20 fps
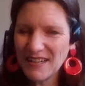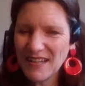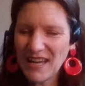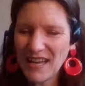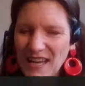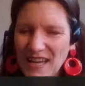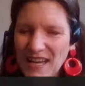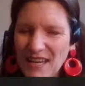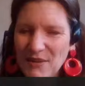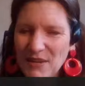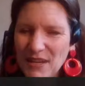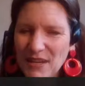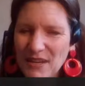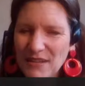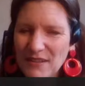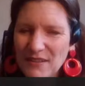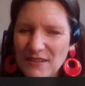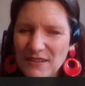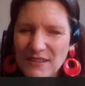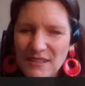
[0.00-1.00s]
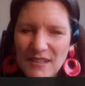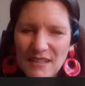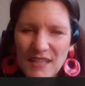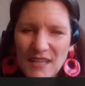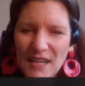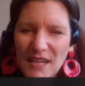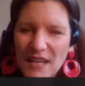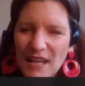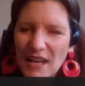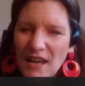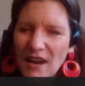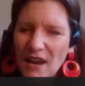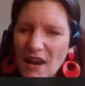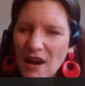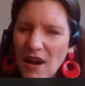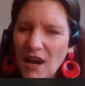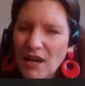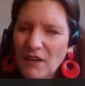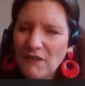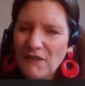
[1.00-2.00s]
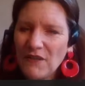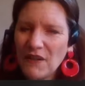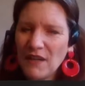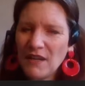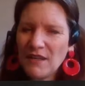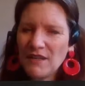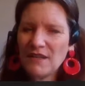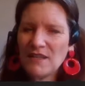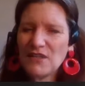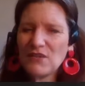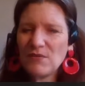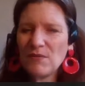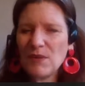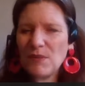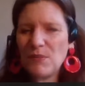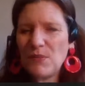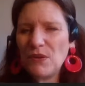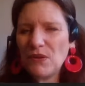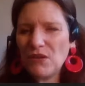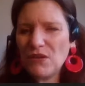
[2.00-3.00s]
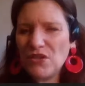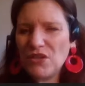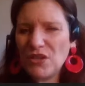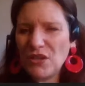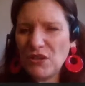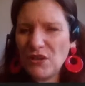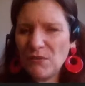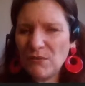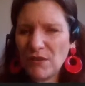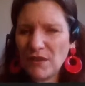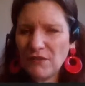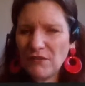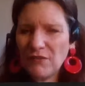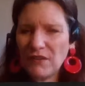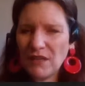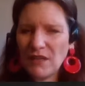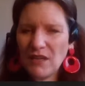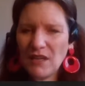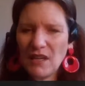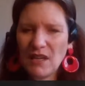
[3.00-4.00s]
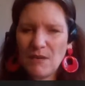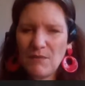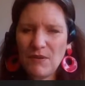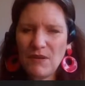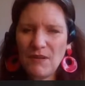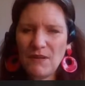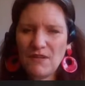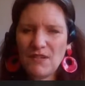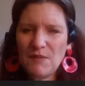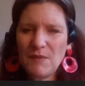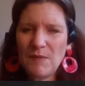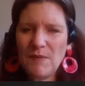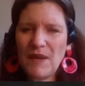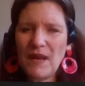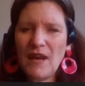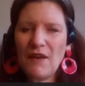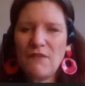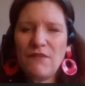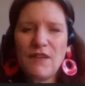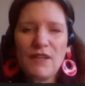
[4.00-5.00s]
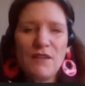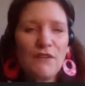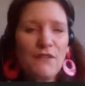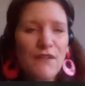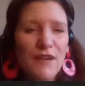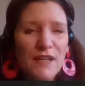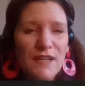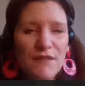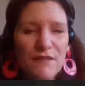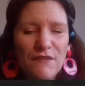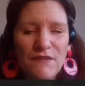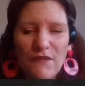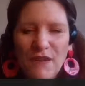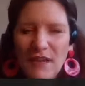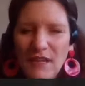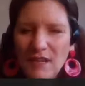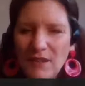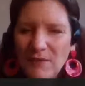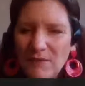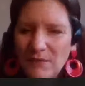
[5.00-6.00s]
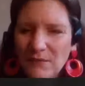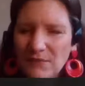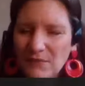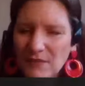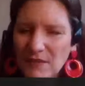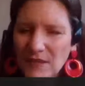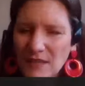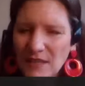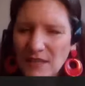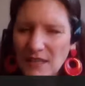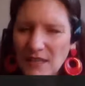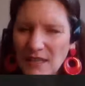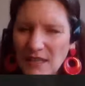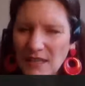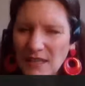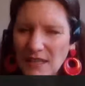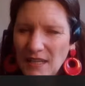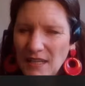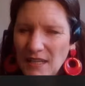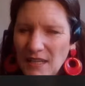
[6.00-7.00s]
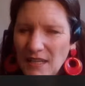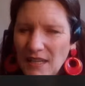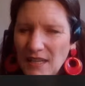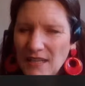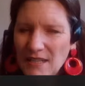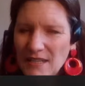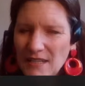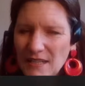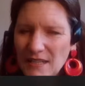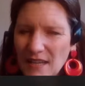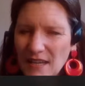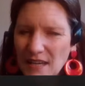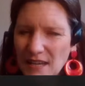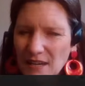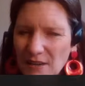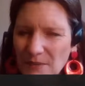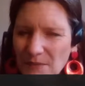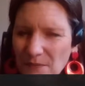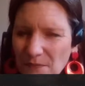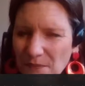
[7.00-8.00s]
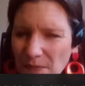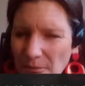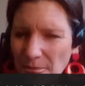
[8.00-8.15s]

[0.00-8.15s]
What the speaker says: Okay, here we go. I find this from the book Dune by Frank Herbert, to be powerful in the face of fear. It's the